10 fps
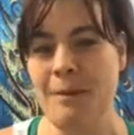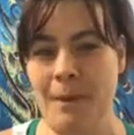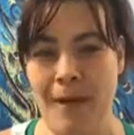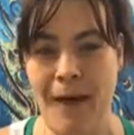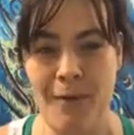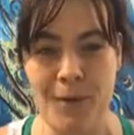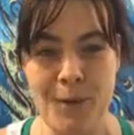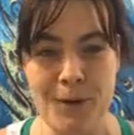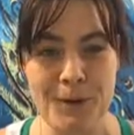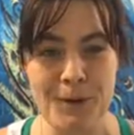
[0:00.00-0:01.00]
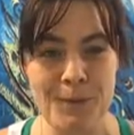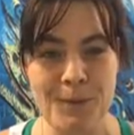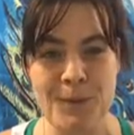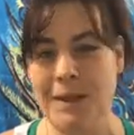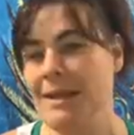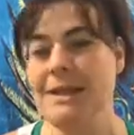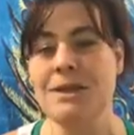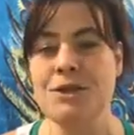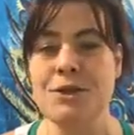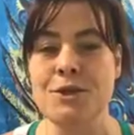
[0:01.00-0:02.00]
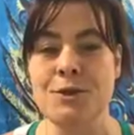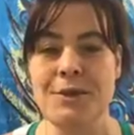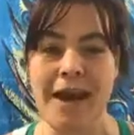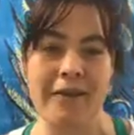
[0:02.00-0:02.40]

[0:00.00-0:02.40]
people out in the world willing to